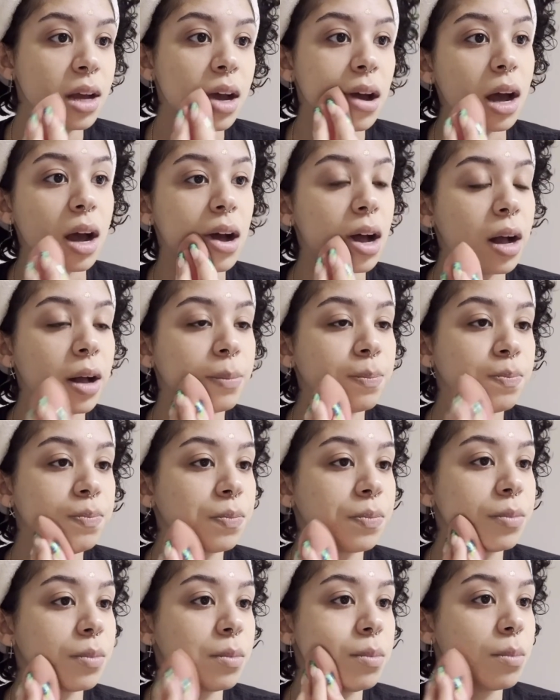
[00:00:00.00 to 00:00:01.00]

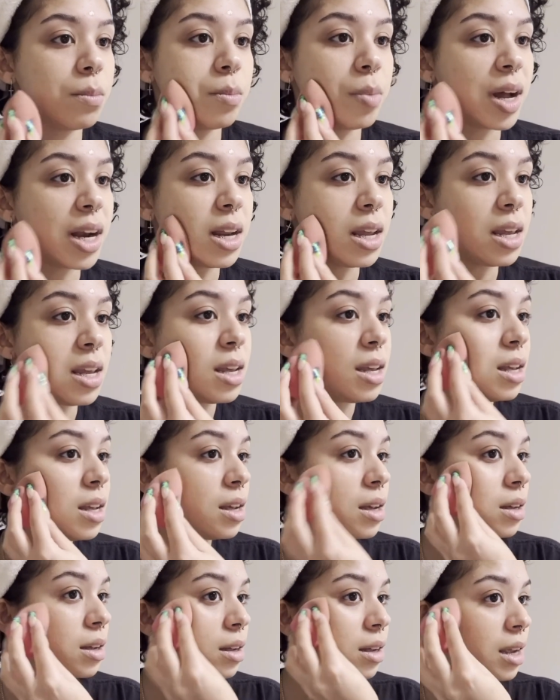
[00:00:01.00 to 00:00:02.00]
but
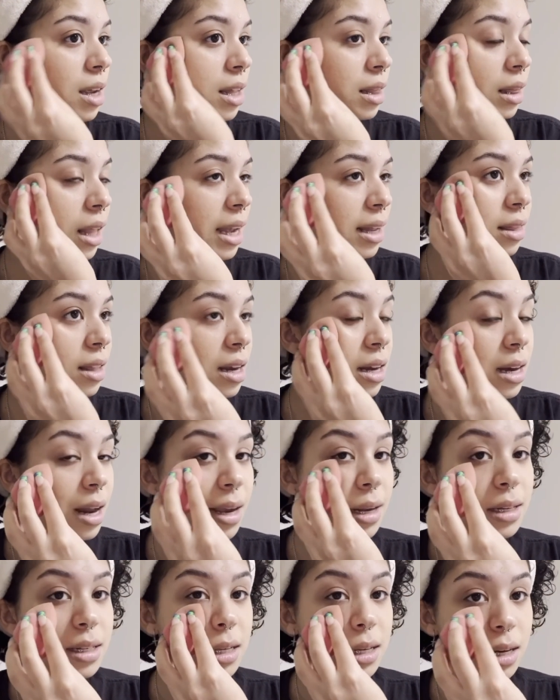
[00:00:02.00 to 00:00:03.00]
he, in like the
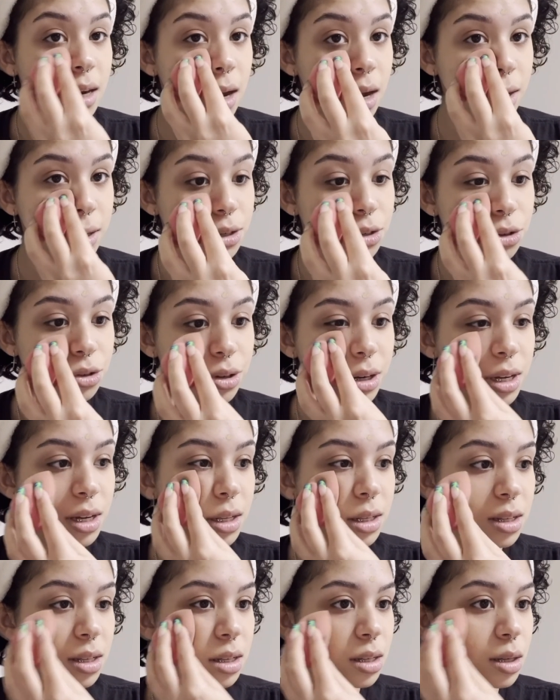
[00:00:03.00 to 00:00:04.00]

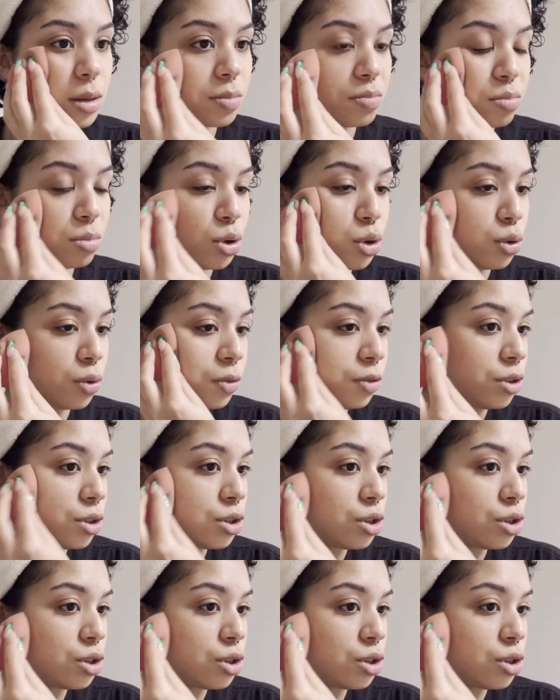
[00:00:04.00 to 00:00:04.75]
1900s, moved